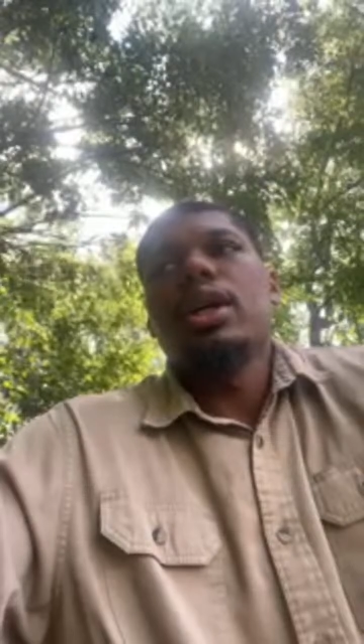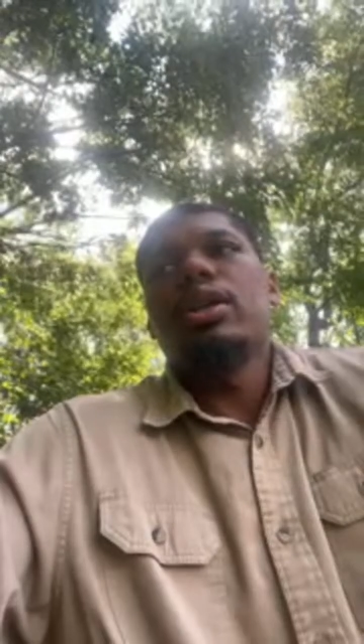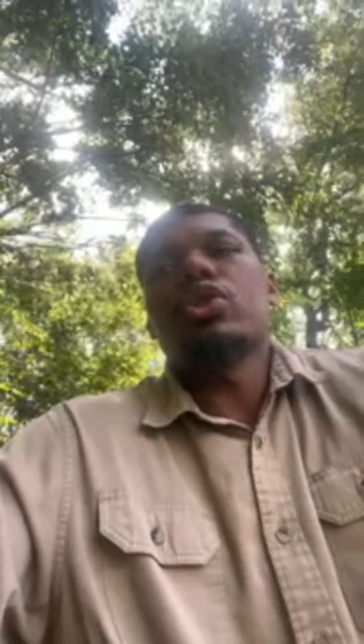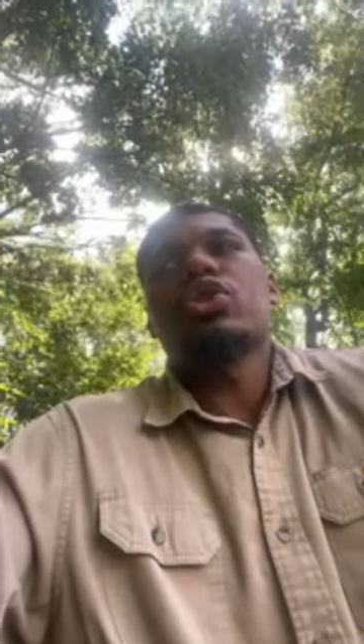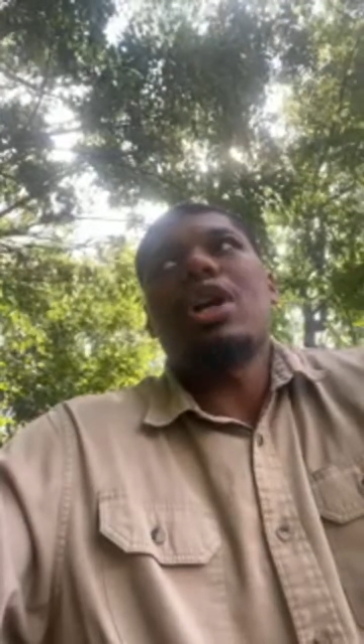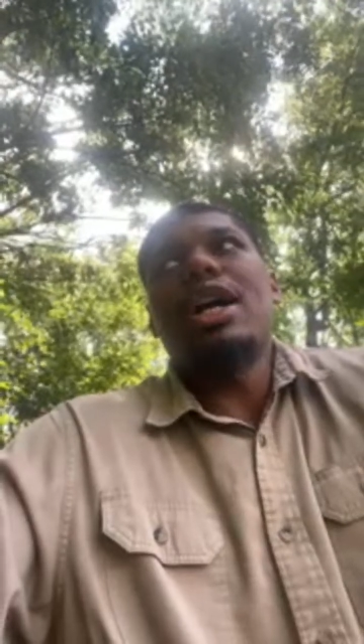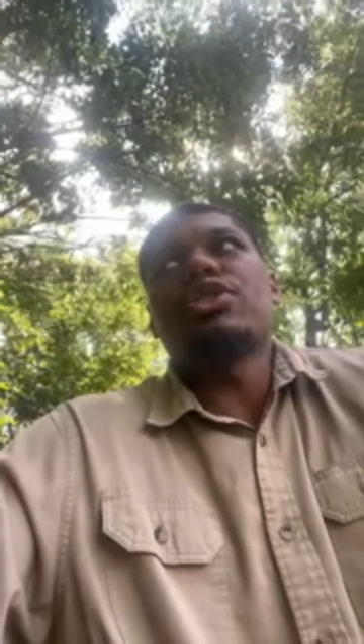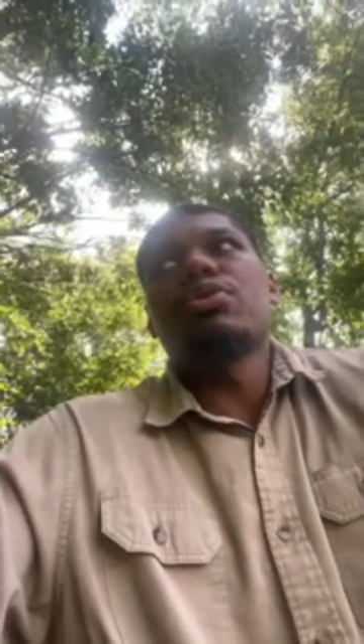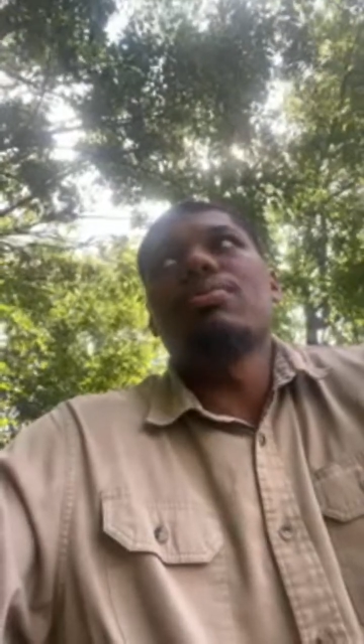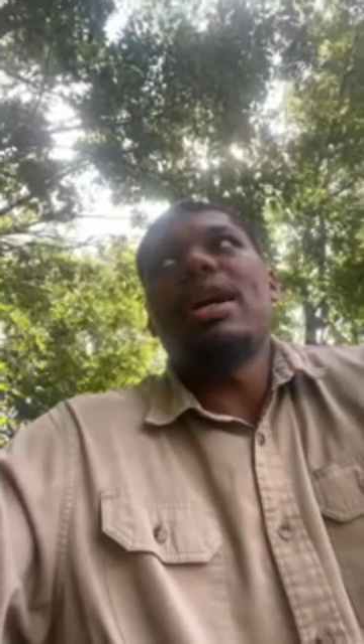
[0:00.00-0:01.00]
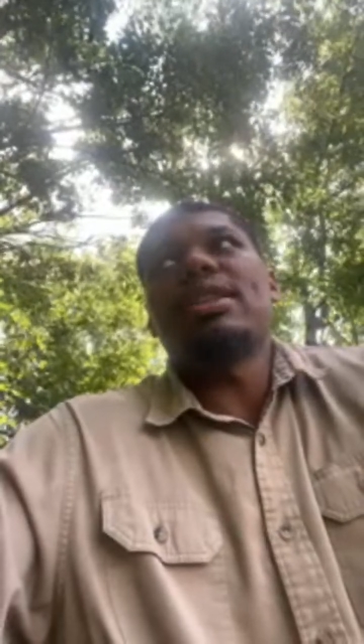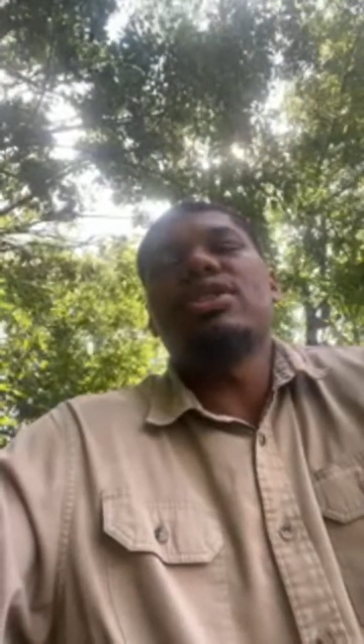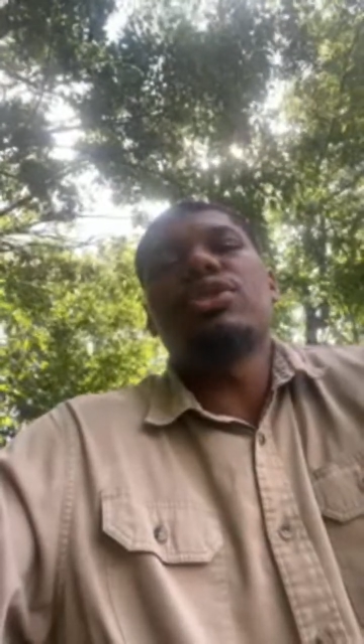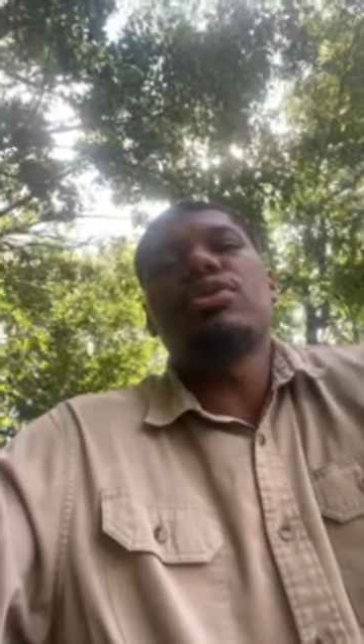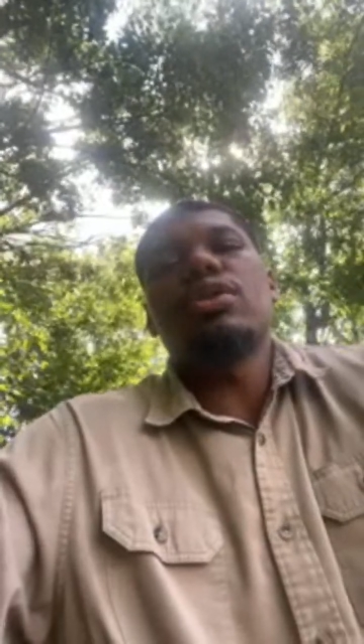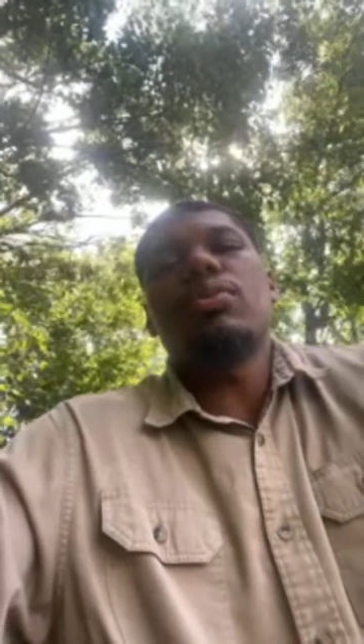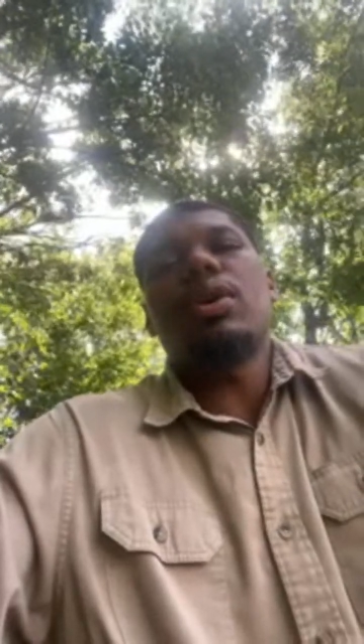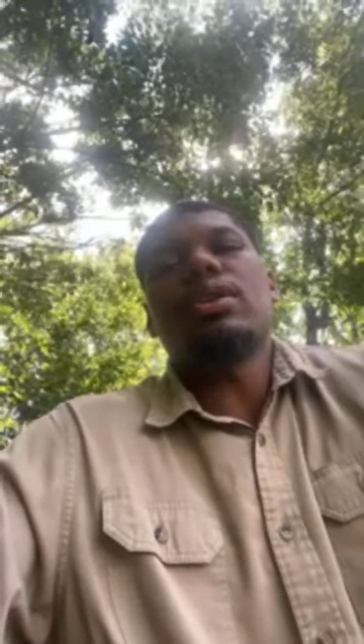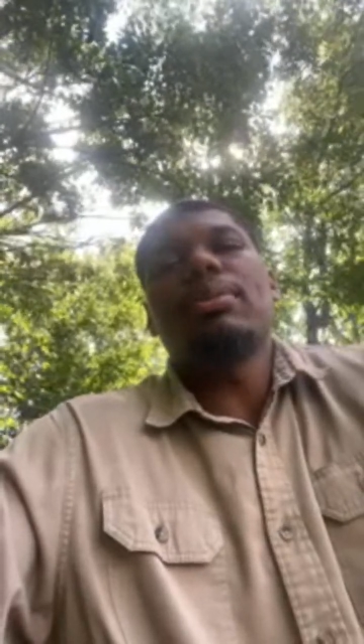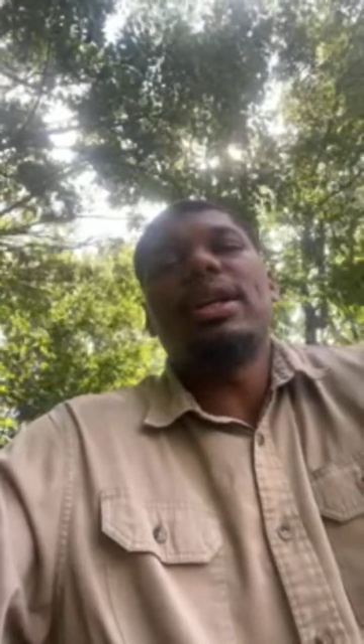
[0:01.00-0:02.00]
those tried true methods usually
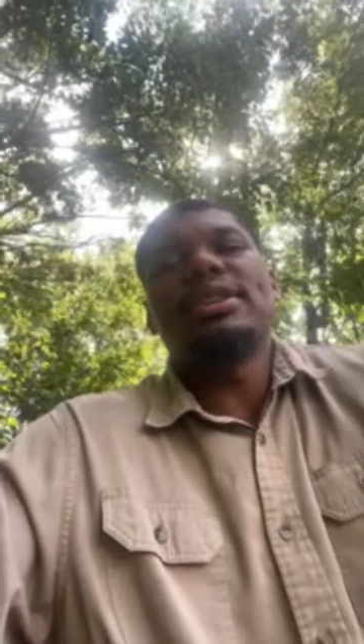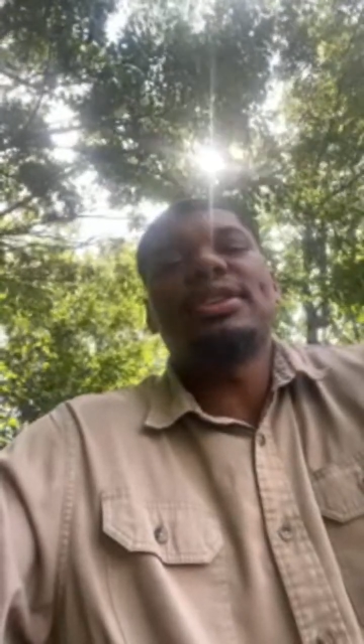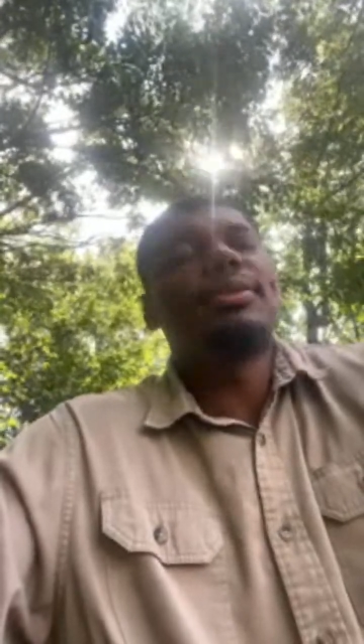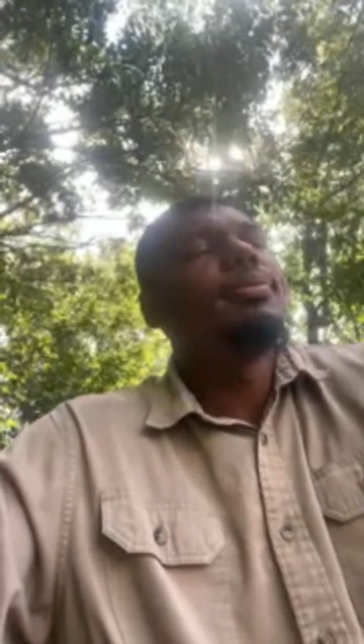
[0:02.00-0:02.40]
work the best.